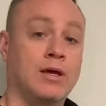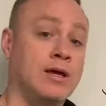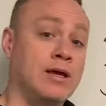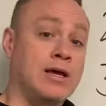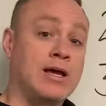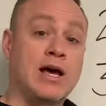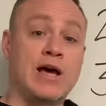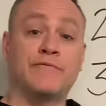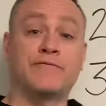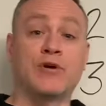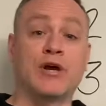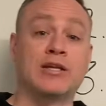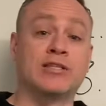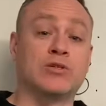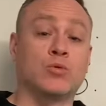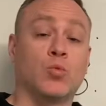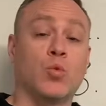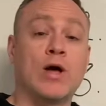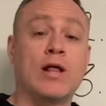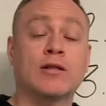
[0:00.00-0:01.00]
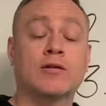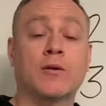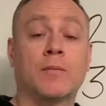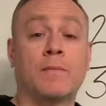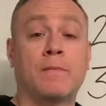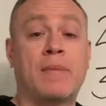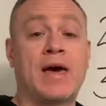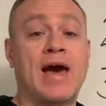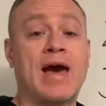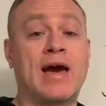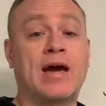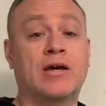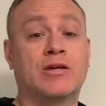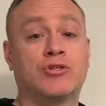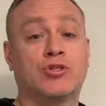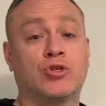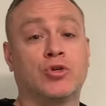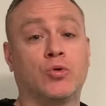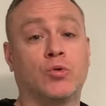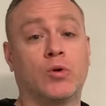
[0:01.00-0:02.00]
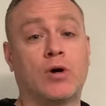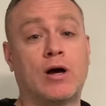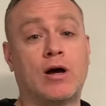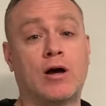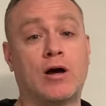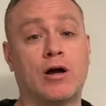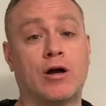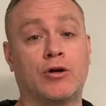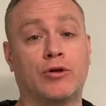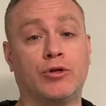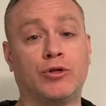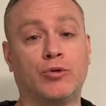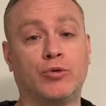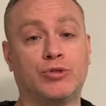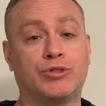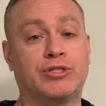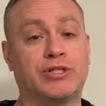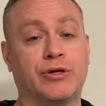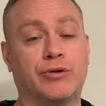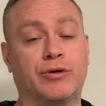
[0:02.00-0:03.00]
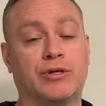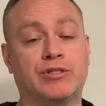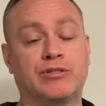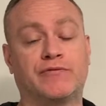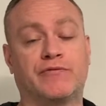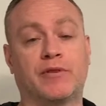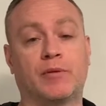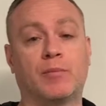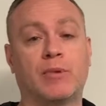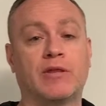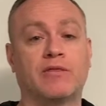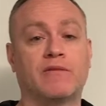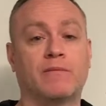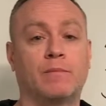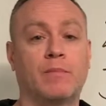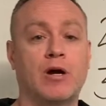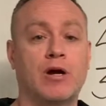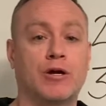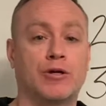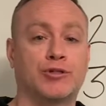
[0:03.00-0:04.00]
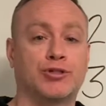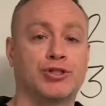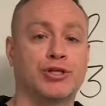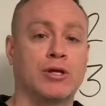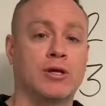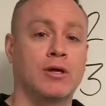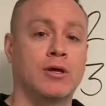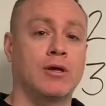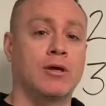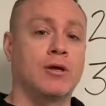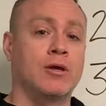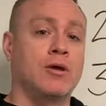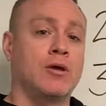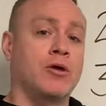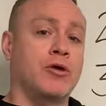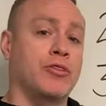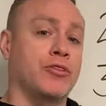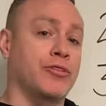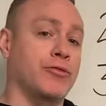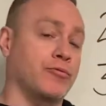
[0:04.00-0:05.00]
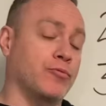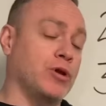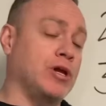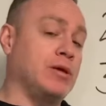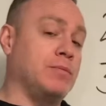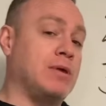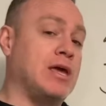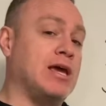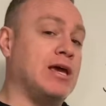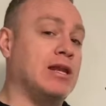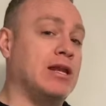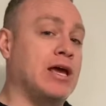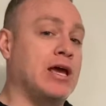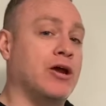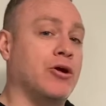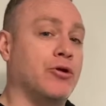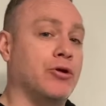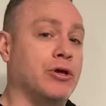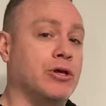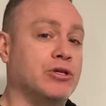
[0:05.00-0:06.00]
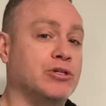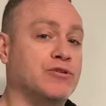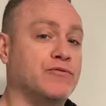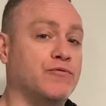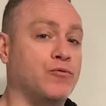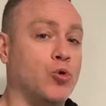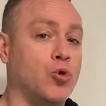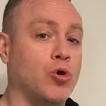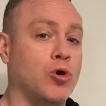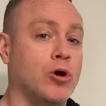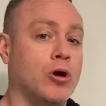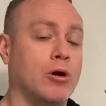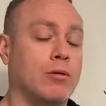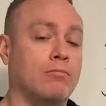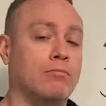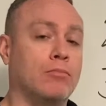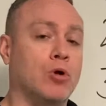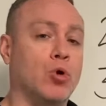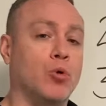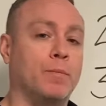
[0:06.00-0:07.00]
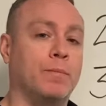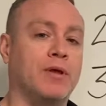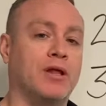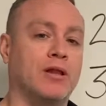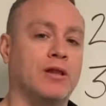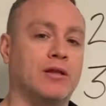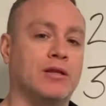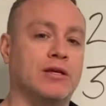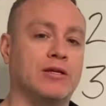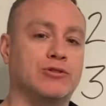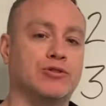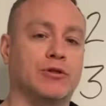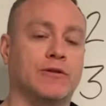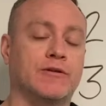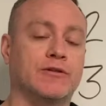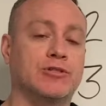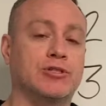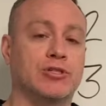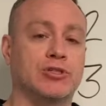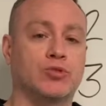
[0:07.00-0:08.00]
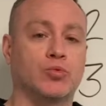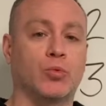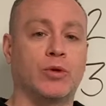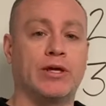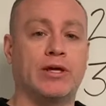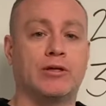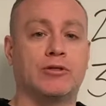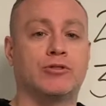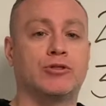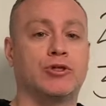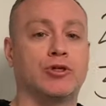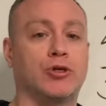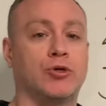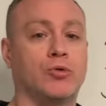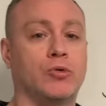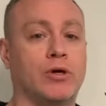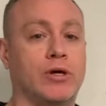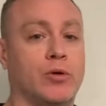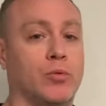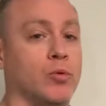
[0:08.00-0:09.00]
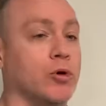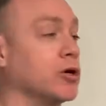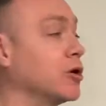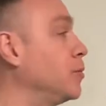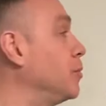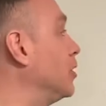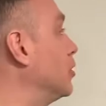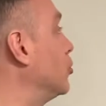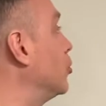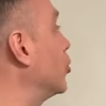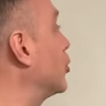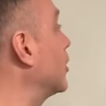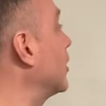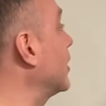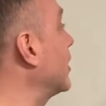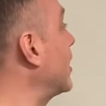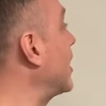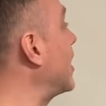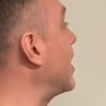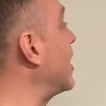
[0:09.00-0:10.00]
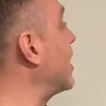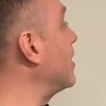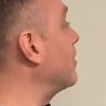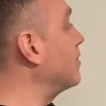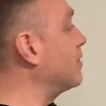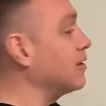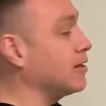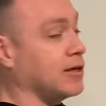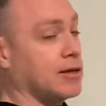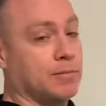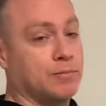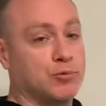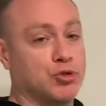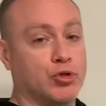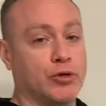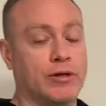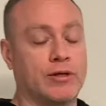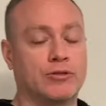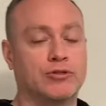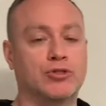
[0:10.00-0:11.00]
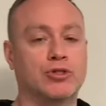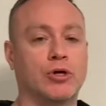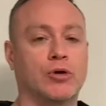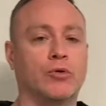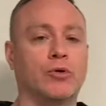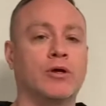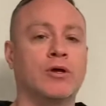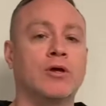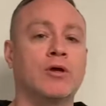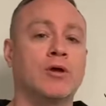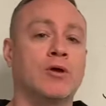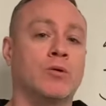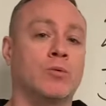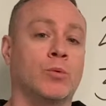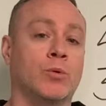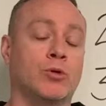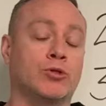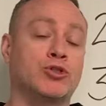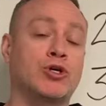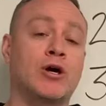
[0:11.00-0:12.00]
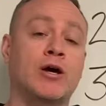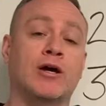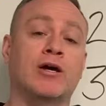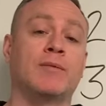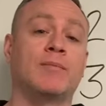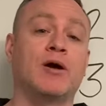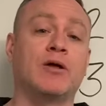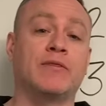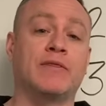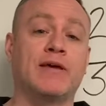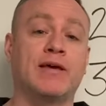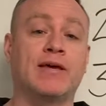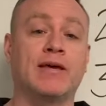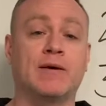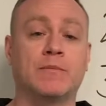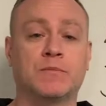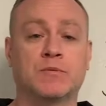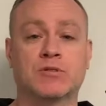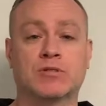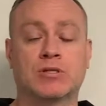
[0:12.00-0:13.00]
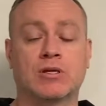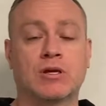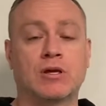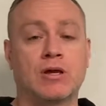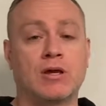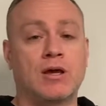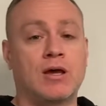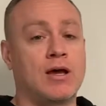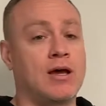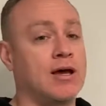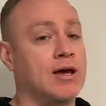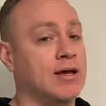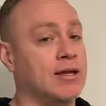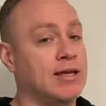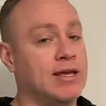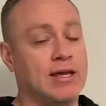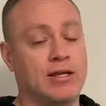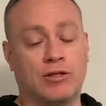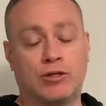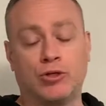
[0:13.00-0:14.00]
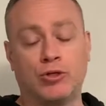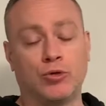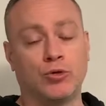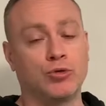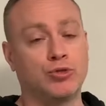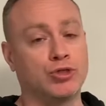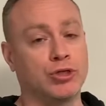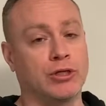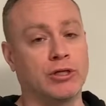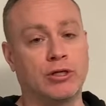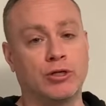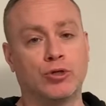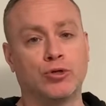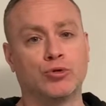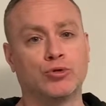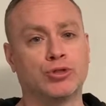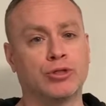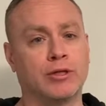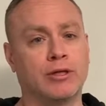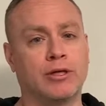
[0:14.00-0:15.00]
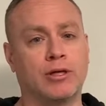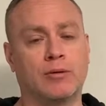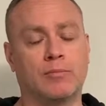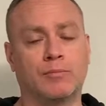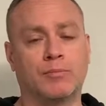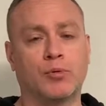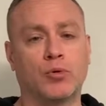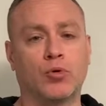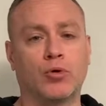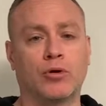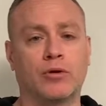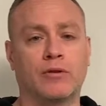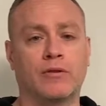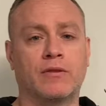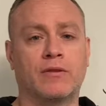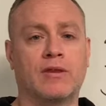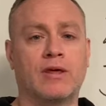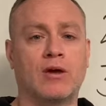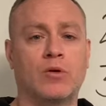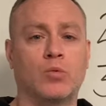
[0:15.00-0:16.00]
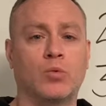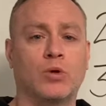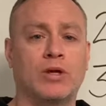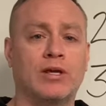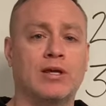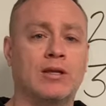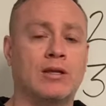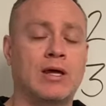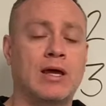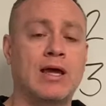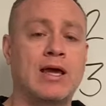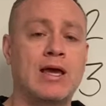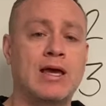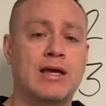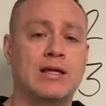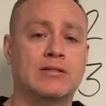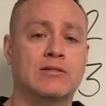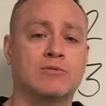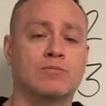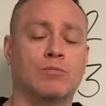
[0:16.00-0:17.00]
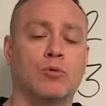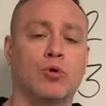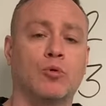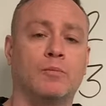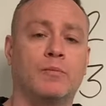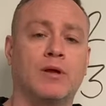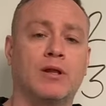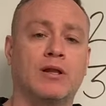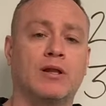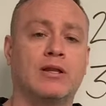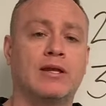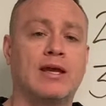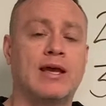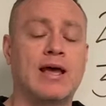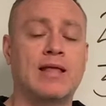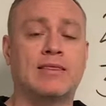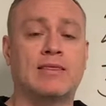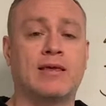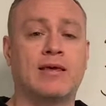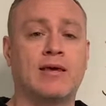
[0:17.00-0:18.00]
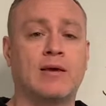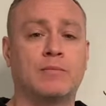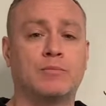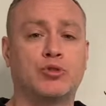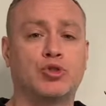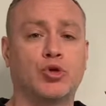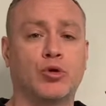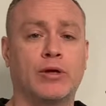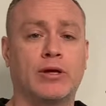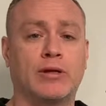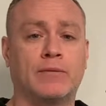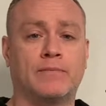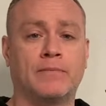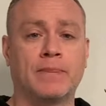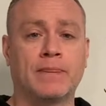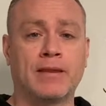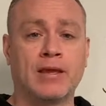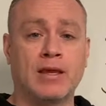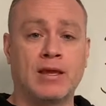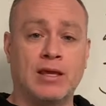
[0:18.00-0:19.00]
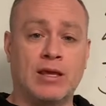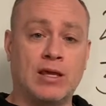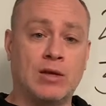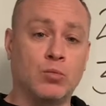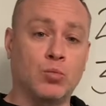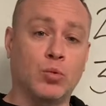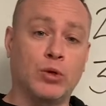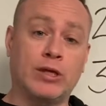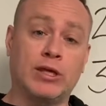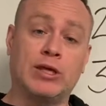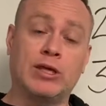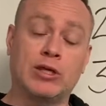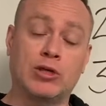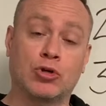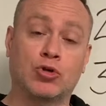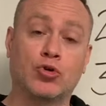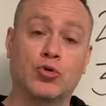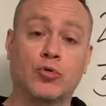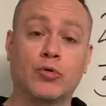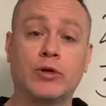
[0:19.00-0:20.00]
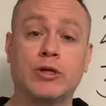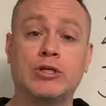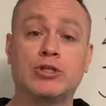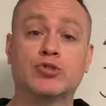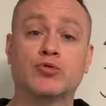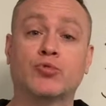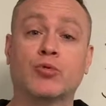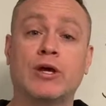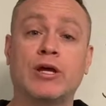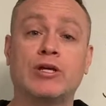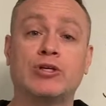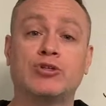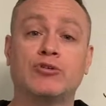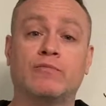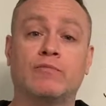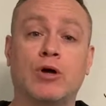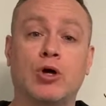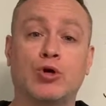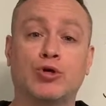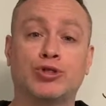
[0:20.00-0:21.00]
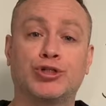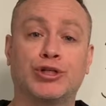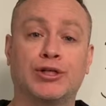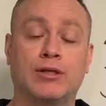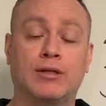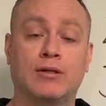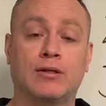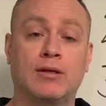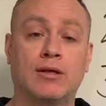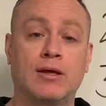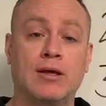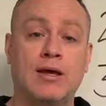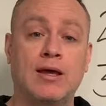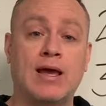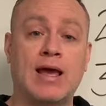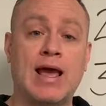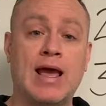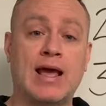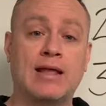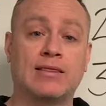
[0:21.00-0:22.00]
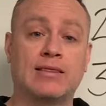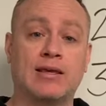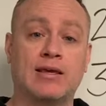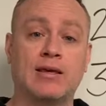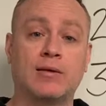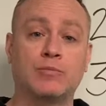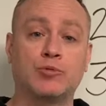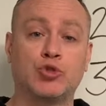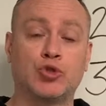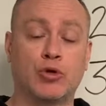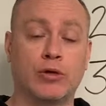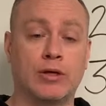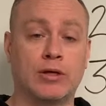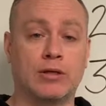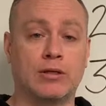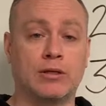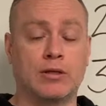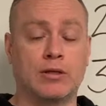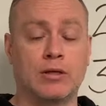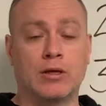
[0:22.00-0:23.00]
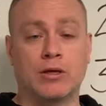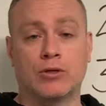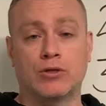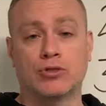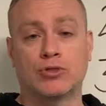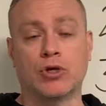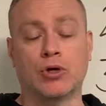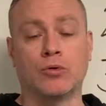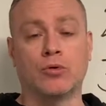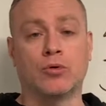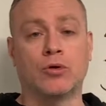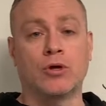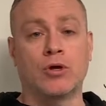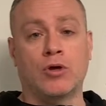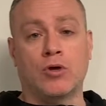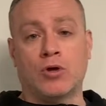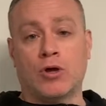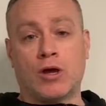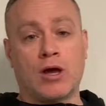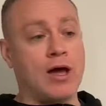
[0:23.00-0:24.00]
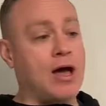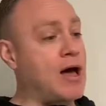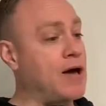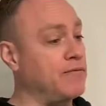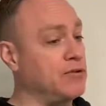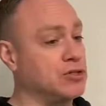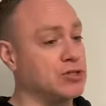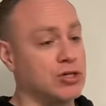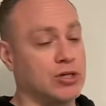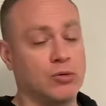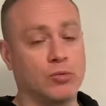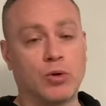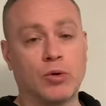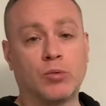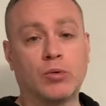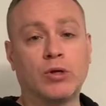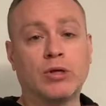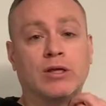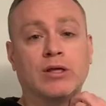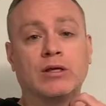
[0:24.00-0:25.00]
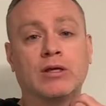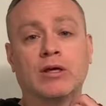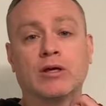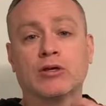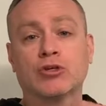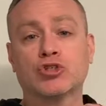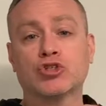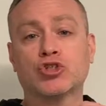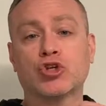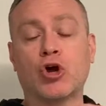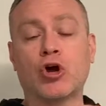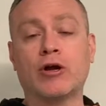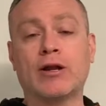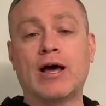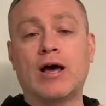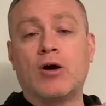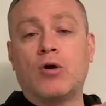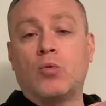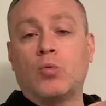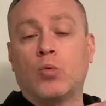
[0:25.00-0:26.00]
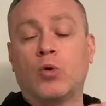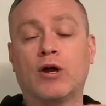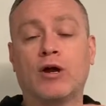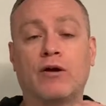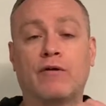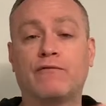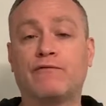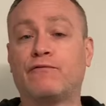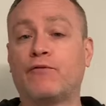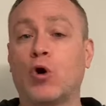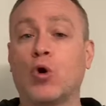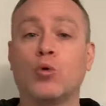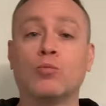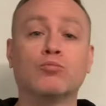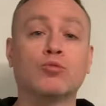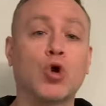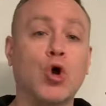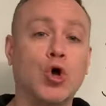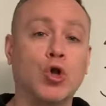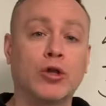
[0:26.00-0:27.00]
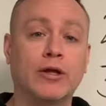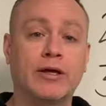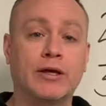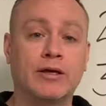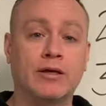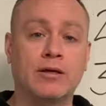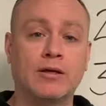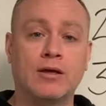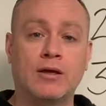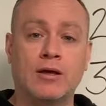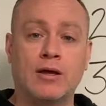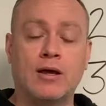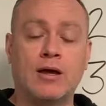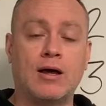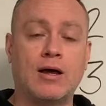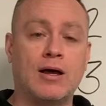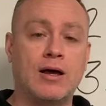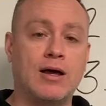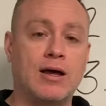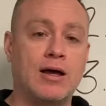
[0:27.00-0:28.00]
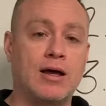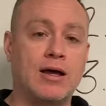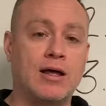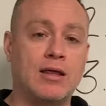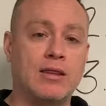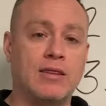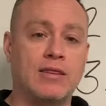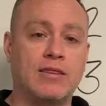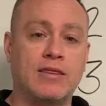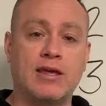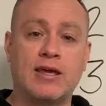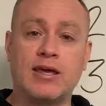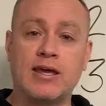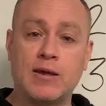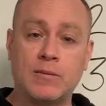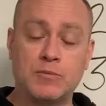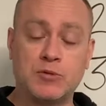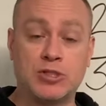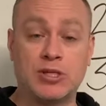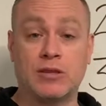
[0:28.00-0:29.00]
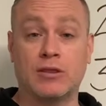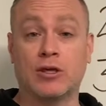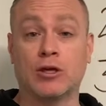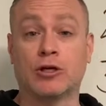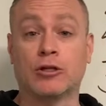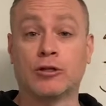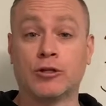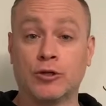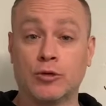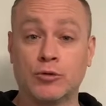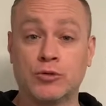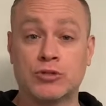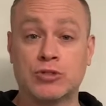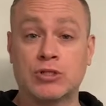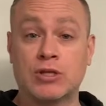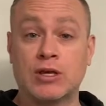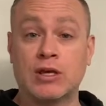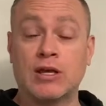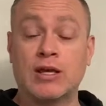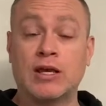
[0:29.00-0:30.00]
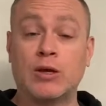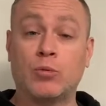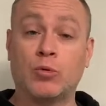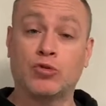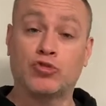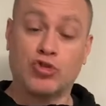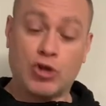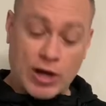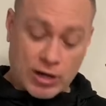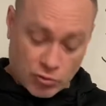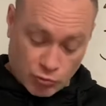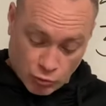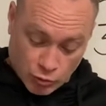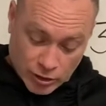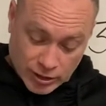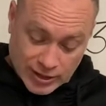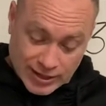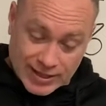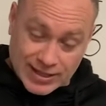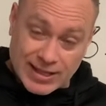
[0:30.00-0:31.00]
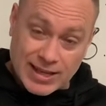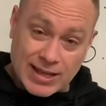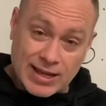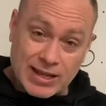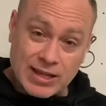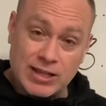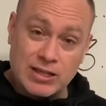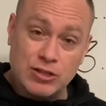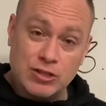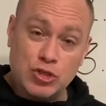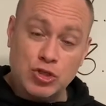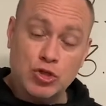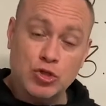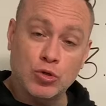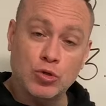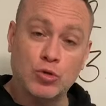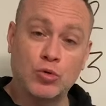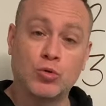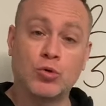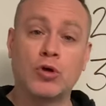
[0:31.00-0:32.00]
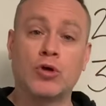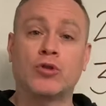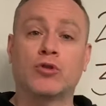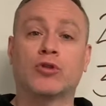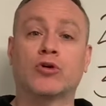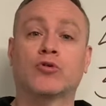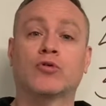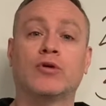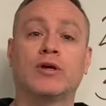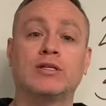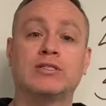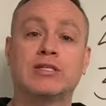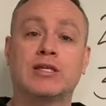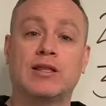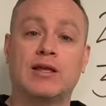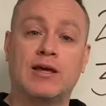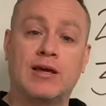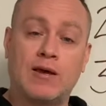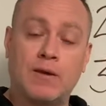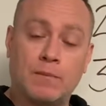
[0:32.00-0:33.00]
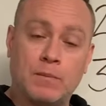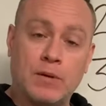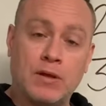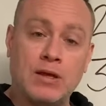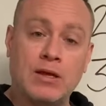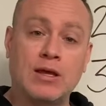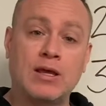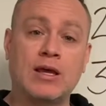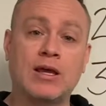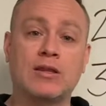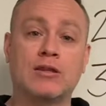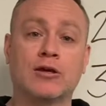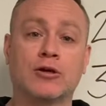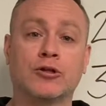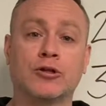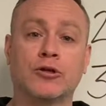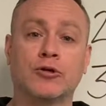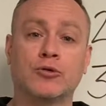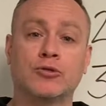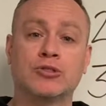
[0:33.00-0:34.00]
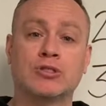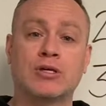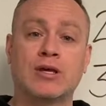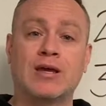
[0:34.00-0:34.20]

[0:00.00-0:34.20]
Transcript: Hi friends, and welcome back to our new series for the month of March. Three main areas for mobility. So this is week 2 and we're going to be looking at the hip joint. So when we're talking about the hips, again, hugely important that we enhance mobility at the hip joint and we increase range of motion at the hip joint. So obviously when we start out, we're foam rolling the hips and the glutes, and we're trying to really get into the crease of the hip and the glutes